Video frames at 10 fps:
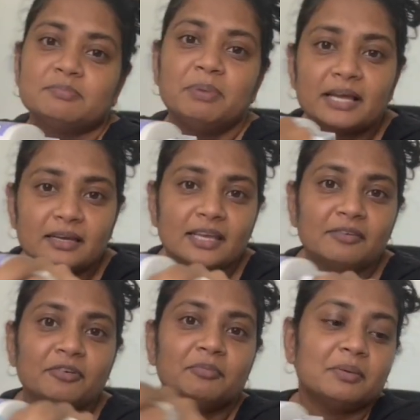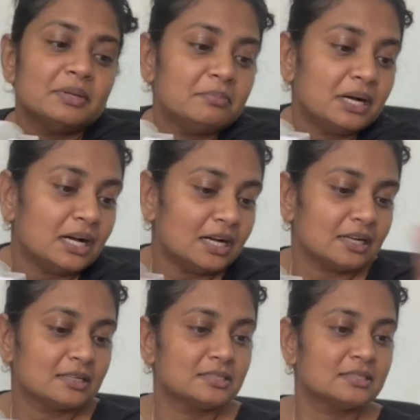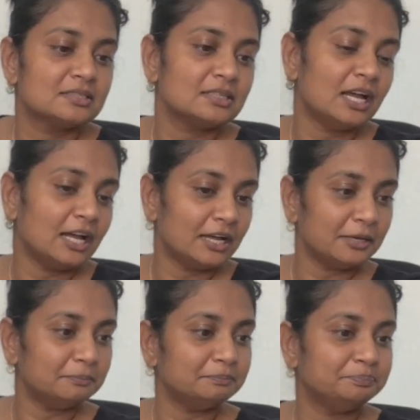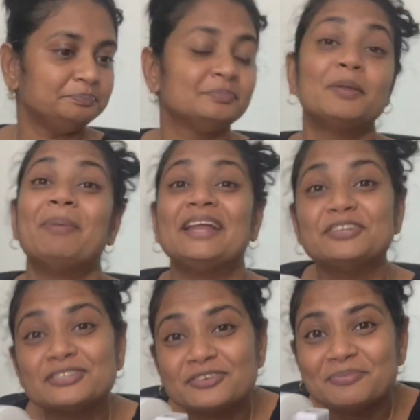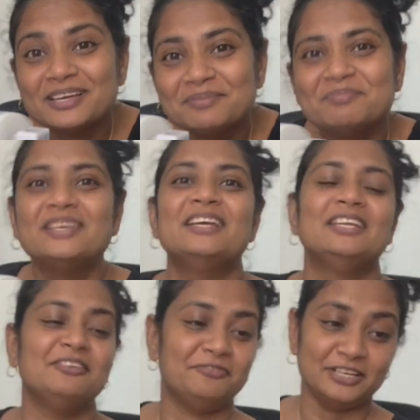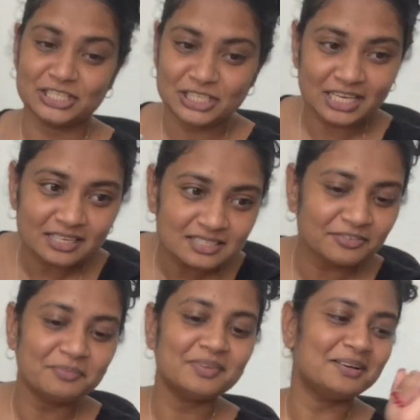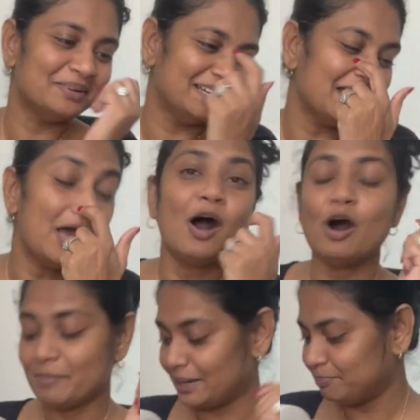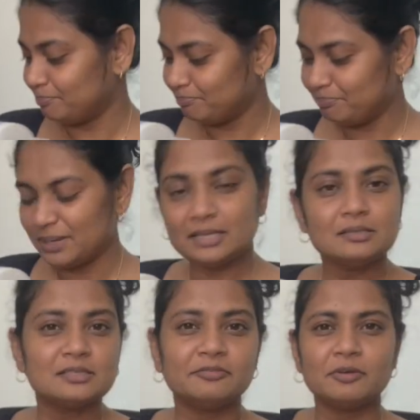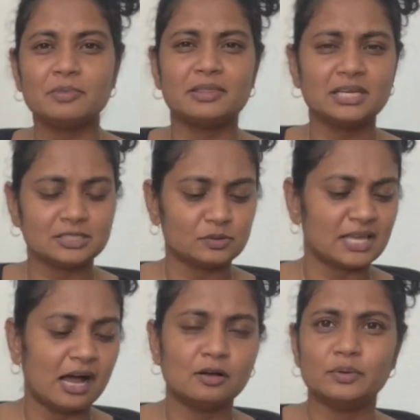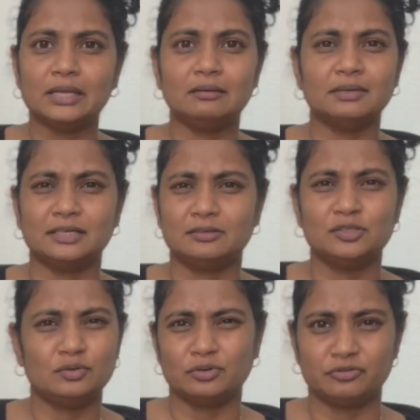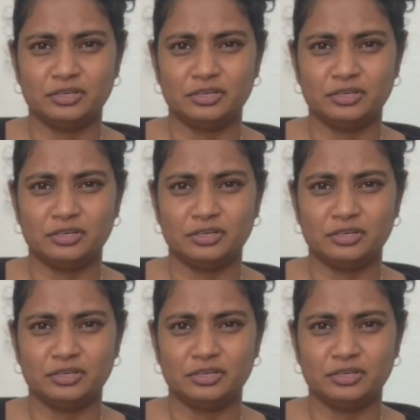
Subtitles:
bucket came from them in a box, the patterns from them, the finishing kits from them. All my pins are from them. I think this was Halloween like 2 or 3